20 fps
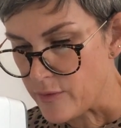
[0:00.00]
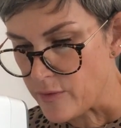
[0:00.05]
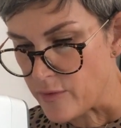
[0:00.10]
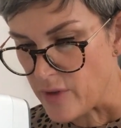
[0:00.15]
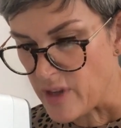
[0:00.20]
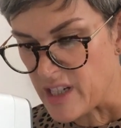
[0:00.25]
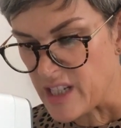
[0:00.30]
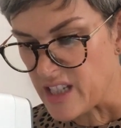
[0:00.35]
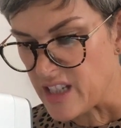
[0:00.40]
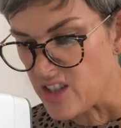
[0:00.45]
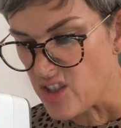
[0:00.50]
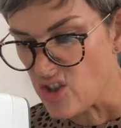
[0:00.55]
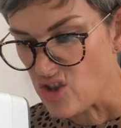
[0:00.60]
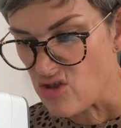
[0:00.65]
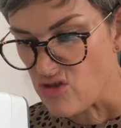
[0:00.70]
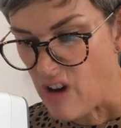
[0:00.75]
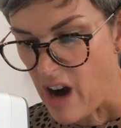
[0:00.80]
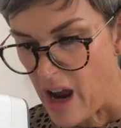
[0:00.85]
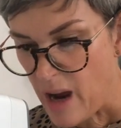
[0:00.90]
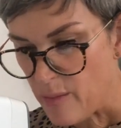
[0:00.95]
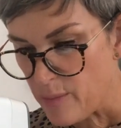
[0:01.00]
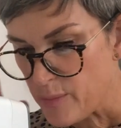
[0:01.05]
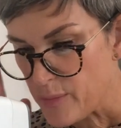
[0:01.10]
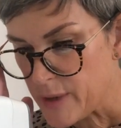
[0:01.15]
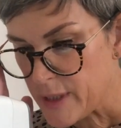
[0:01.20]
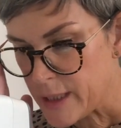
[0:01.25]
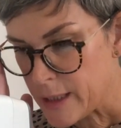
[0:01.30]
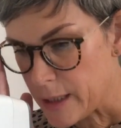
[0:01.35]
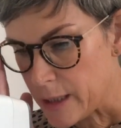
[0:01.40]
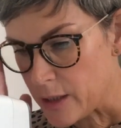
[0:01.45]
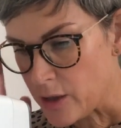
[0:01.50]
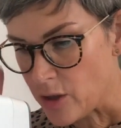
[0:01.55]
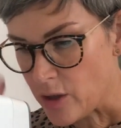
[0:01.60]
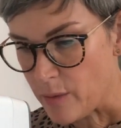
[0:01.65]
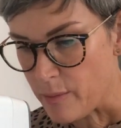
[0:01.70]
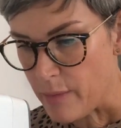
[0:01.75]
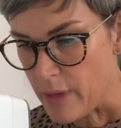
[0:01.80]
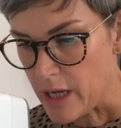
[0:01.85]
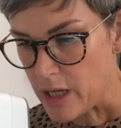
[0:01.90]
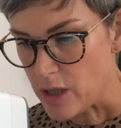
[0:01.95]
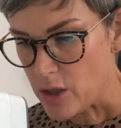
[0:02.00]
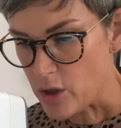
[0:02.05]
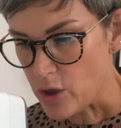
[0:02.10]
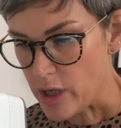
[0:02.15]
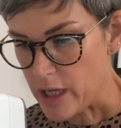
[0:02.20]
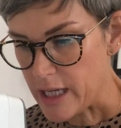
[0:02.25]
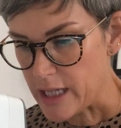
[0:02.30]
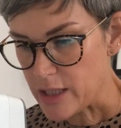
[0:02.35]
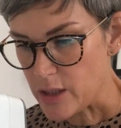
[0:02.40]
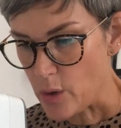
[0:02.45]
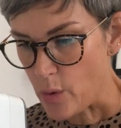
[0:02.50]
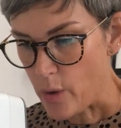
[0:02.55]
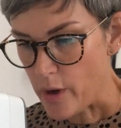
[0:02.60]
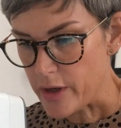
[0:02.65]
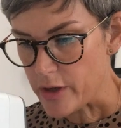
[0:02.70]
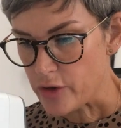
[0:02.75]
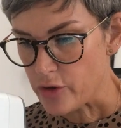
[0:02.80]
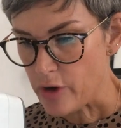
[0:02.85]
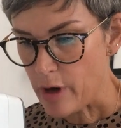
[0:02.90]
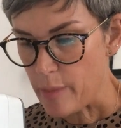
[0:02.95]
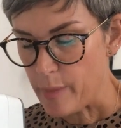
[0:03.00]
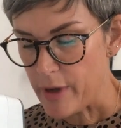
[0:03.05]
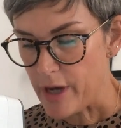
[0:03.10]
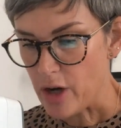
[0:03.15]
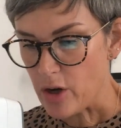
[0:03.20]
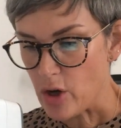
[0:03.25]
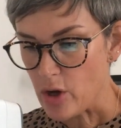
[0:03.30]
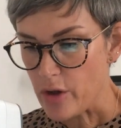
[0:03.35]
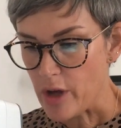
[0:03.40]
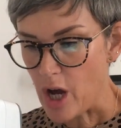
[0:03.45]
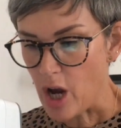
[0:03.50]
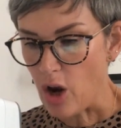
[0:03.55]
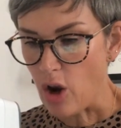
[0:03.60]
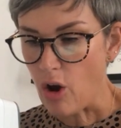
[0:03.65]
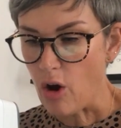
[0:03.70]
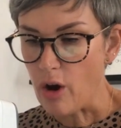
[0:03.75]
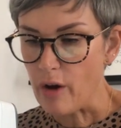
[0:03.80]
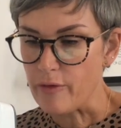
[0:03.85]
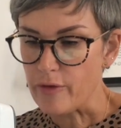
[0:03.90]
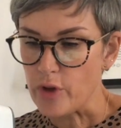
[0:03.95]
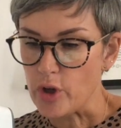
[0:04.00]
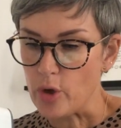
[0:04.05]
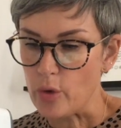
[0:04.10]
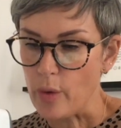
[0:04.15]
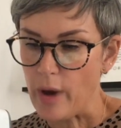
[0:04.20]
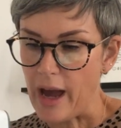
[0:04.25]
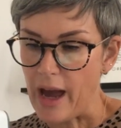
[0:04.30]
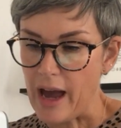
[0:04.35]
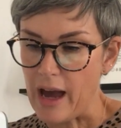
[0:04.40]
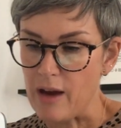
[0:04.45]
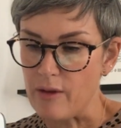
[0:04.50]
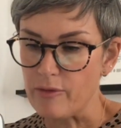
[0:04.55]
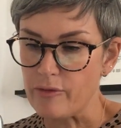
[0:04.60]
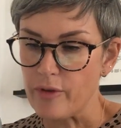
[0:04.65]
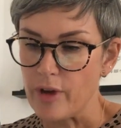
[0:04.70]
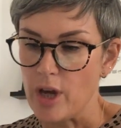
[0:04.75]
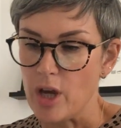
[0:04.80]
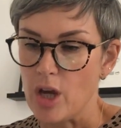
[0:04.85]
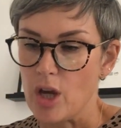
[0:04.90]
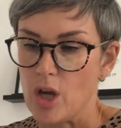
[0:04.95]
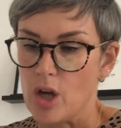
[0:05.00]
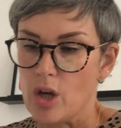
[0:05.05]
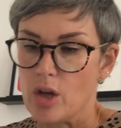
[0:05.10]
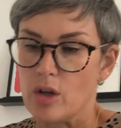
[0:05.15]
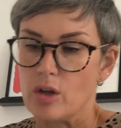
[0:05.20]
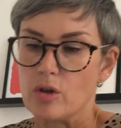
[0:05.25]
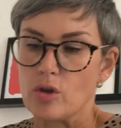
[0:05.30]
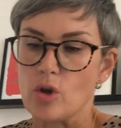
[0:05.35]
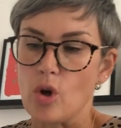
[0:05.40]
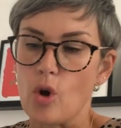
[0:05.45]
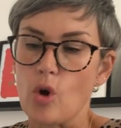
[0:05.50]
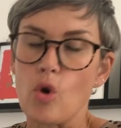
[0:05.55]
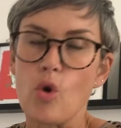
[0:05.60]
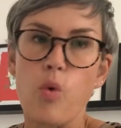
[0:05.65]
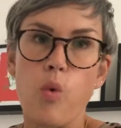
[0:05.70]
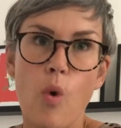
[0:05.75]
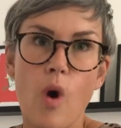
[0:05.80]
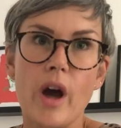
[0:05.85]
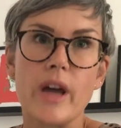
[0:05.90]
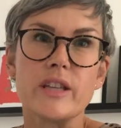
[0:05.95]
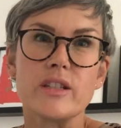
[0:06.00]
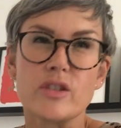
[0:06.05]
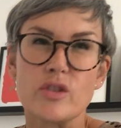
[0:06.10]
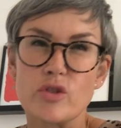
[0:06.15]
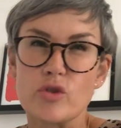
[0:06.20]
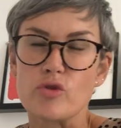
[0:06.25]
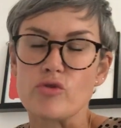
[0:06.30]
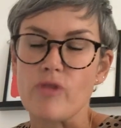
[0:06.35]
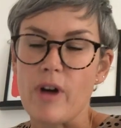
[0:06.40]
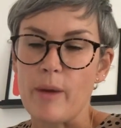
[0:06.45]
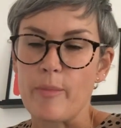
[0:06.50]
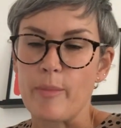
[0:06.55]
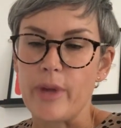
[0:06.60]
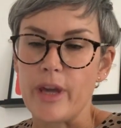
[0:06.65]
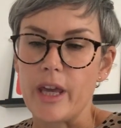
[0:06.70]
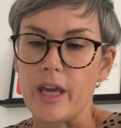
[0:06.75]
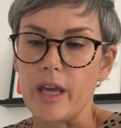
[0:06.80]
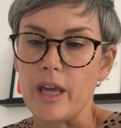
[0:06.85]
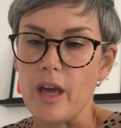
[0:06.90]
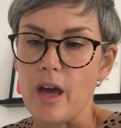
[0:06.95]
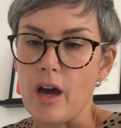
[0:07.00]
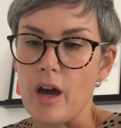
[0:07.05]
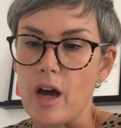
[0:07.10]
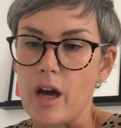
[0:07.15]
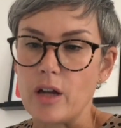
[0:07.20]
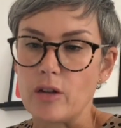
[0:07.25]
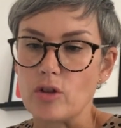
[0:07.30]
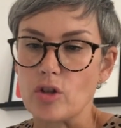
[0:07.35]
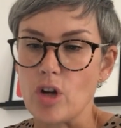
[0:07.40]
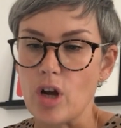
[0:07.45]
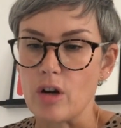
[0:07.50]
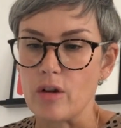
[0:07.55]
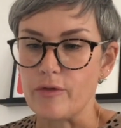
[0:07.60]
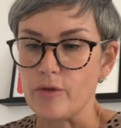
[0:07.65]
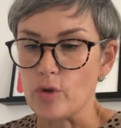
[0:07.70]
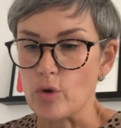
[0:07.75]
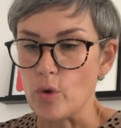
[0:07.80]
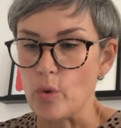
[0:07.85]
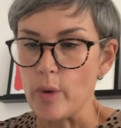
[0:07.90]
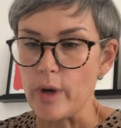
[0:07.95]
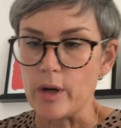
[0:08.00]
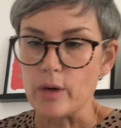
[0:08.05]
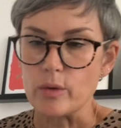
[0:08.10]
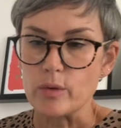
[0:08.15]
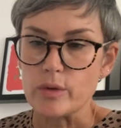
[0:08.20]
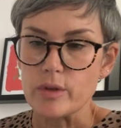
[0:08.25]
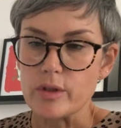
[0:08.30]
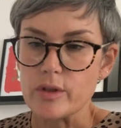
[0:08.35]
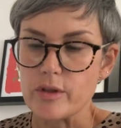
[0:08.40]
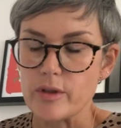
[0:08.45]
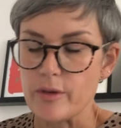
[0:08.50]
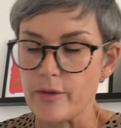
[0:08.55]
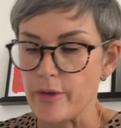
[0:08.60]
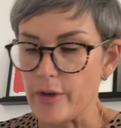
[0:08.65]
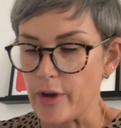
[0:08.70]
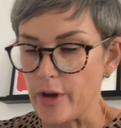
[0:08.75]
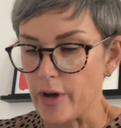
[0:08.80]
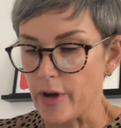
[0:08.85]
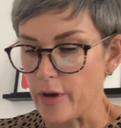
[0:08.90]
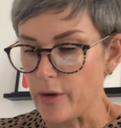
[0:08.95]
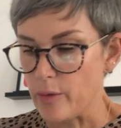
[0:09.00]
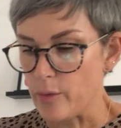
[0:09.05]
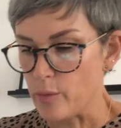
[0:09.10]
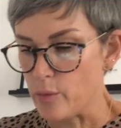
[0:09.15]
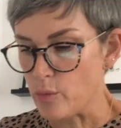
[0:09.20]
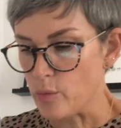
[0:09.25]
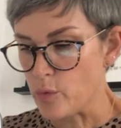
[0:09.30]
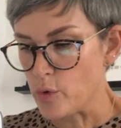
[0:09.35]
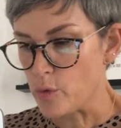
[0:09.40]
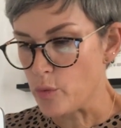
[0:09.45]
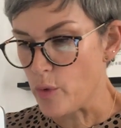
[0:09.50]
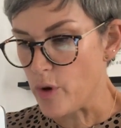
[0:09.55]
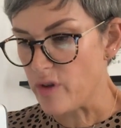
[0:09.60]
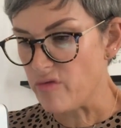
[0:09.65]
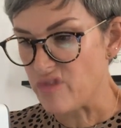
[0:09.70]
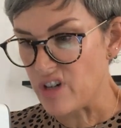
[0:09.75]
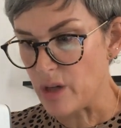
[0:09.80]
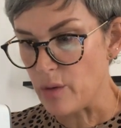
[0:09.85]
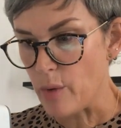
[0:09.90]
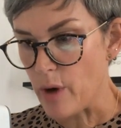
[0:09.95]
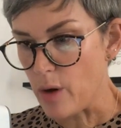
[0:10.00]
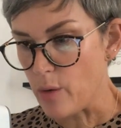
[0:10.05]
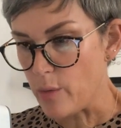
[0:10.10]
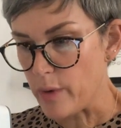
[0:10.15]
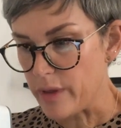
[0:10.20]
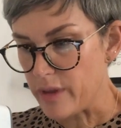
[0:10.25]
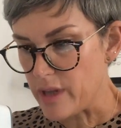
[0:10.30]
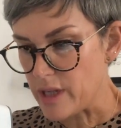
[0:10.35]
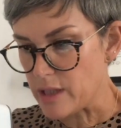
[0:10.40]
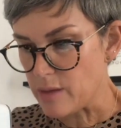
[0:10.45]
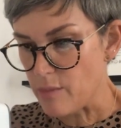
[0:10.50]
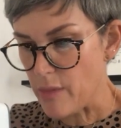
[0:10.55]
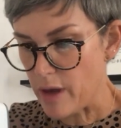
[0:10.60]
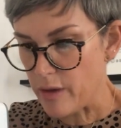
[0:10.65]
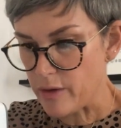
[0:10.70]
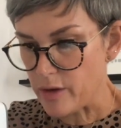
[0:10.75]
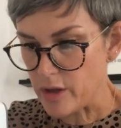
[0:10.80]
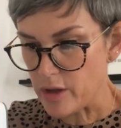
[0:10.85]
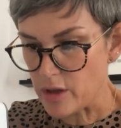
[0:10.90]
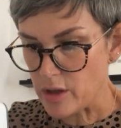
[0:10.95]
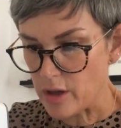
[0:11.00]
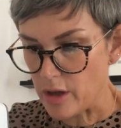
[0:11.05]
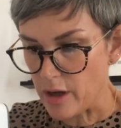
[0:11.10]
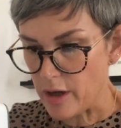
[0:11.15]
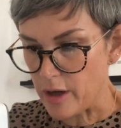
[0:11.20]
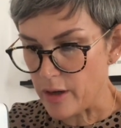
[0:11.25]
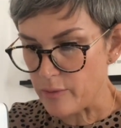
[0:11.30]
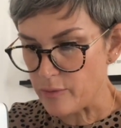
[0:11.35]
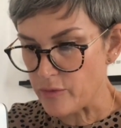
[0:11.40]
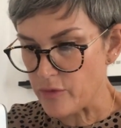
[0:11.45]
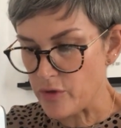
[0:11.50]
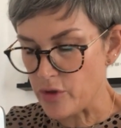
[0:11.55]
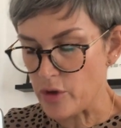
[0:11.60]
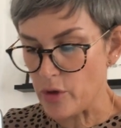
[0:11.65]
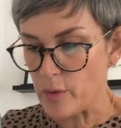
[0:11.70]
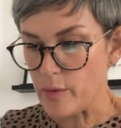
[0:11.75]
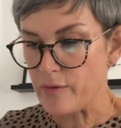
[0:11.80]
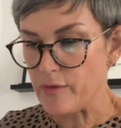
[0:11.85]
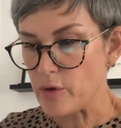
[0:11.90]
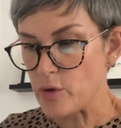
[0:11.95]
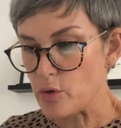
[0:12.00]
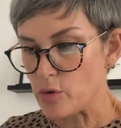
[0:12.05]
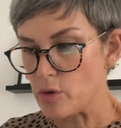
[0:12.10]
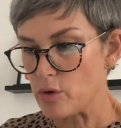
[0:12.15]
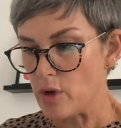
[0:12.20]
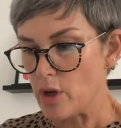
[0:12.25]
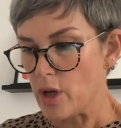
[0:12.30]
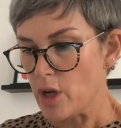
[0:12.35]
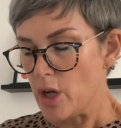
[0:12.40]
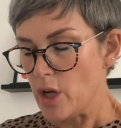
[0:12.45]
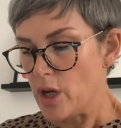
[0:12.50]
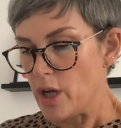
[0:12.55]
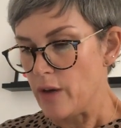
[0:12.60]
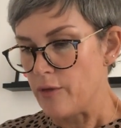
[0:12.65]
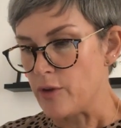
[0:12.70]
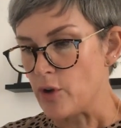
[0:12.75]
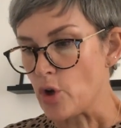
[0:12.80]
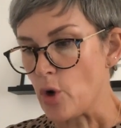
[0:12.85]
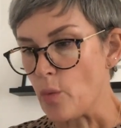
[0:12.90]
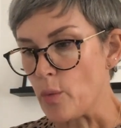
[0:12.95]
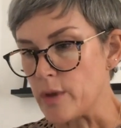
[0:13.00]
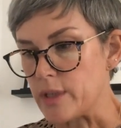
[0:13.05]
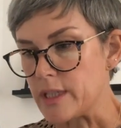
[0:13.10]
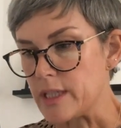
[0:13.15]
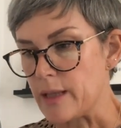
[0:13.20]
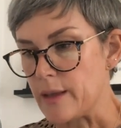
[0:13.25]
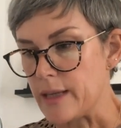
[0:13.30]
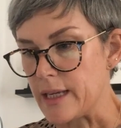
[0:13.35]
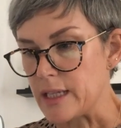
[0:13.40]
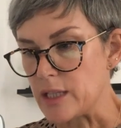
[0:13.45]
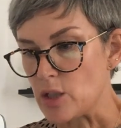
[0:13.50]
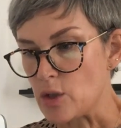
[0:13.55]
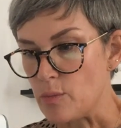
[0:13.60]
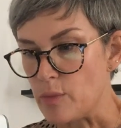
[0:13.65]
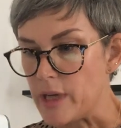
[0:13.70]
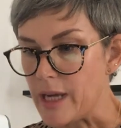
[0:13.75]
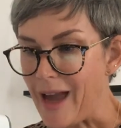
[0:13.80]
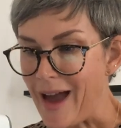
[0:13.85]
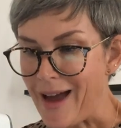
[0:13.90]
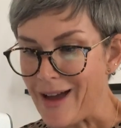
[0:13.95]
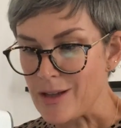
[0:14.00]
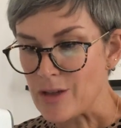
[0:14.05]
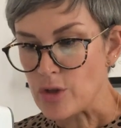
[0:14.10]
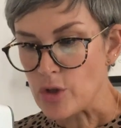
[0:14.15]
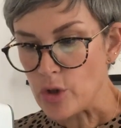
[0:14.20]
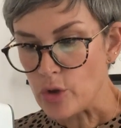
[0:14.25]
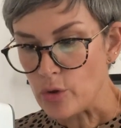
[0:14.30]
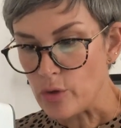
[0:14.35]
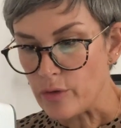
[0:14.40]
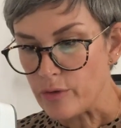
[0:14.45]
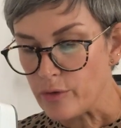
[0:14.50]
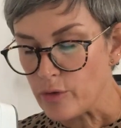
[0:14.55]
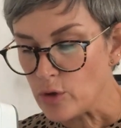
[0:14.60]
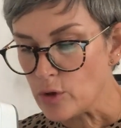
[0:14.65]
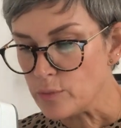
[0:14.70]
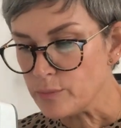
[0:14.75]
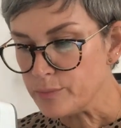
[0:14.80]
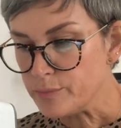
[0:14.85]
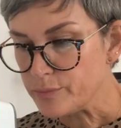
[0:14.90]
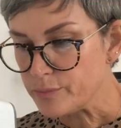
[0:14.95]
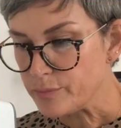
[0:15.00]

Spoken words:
the scraps. You can make your geese quite scrappy. I know that a lot of you have got quite scrappy and colourful quilts that would work really well with this method. You know, if you're not wanting things to be as uniform.